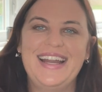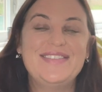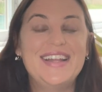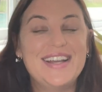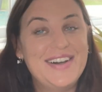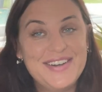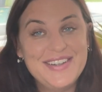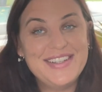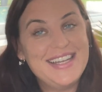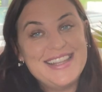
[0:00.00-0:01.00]
I'm like,
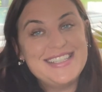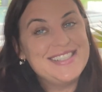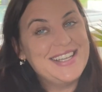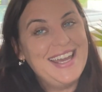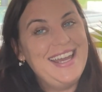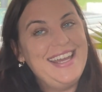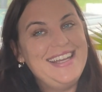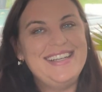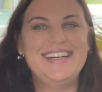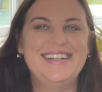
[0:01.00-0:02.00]
"Oh, like that's
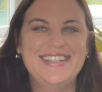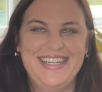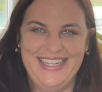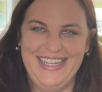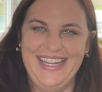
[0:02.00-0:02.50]
okay, no."